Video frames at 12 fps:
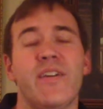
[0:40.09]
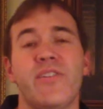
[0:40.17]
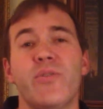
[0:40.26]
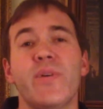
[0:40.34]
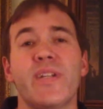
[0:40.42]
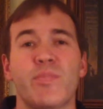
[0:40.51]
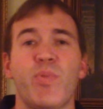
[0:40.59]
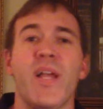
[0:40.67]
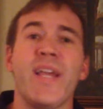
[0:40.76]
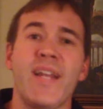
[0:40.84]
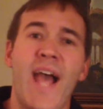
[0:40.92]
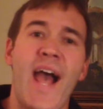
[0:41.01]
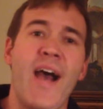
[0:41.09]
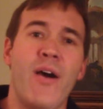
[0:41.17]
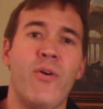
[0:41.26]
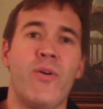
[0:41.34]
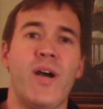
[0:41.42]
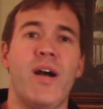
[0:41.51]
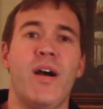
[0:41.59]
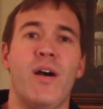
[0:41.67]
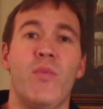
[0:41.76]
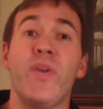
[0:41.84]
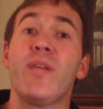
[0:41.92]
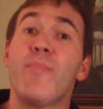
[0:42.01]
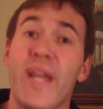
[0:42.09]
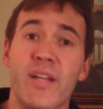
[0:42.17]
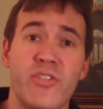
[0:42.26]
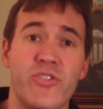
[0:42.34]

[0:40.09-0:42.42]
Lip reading: to explain how we can make a